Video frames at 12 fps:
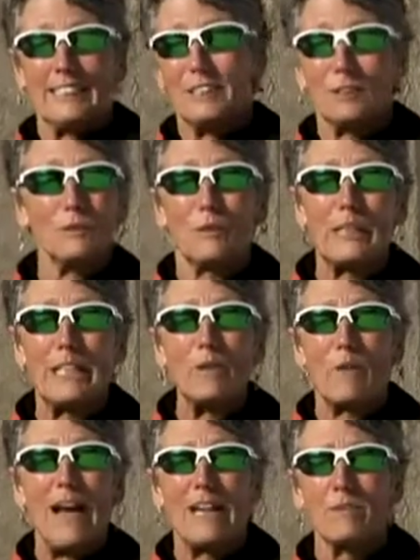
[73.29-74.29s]
This is really
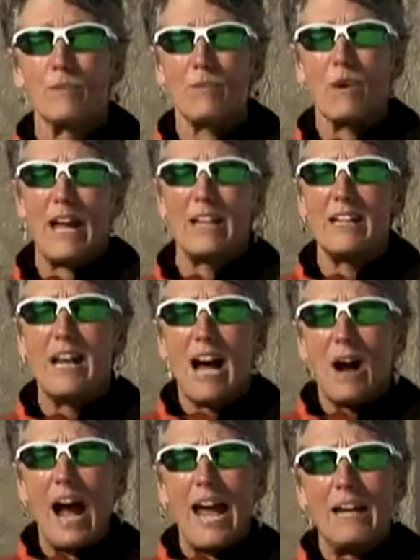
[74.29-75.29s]
great. And
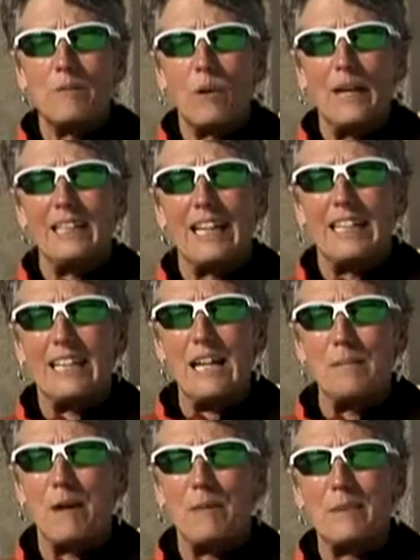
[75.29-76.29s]
I had one lady
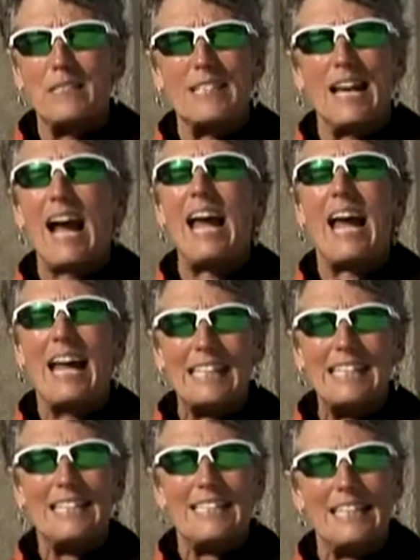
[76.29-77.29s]
come up and say, I
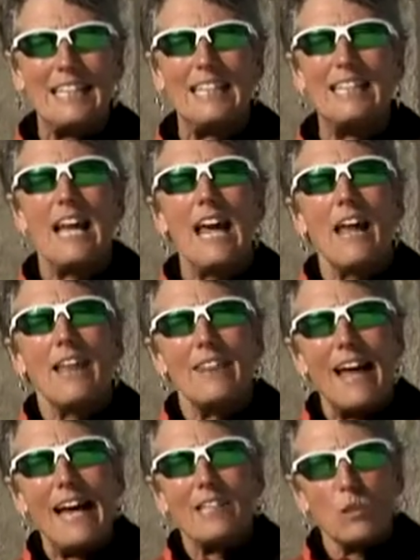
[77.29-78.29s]
hadn't seen
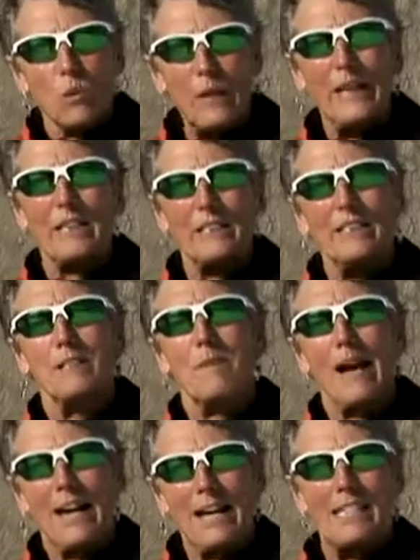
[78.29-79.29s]
that twinkle in
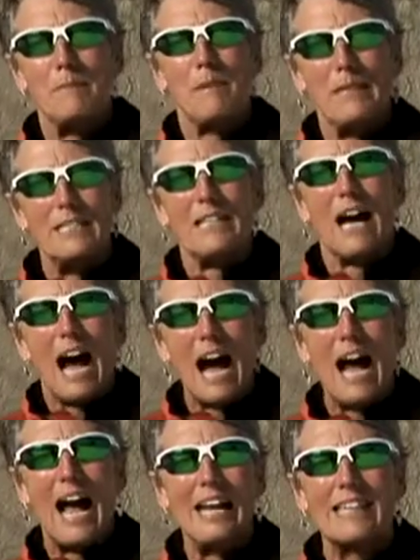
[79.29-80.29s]
my husband's
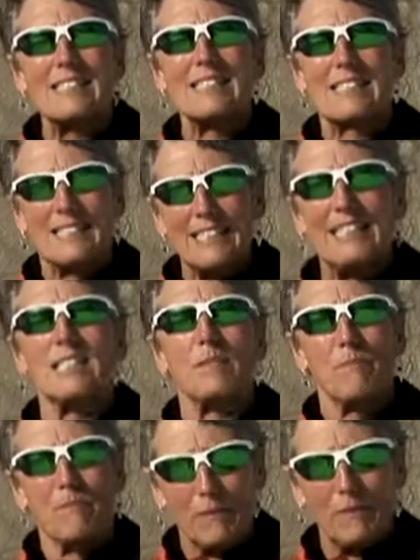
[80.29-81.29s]
eye since
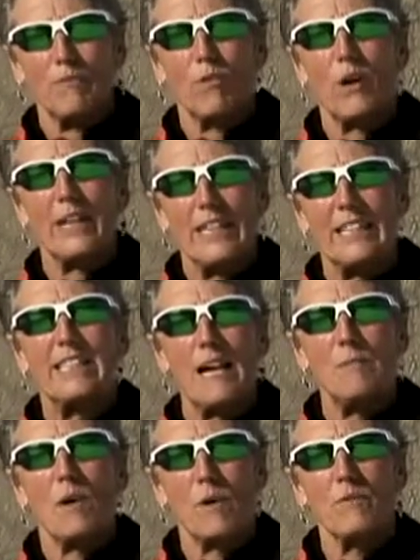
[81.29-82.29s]
before he'd
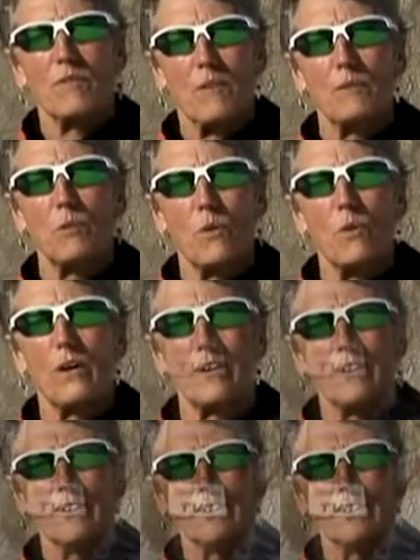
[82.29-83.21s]
come home from the war.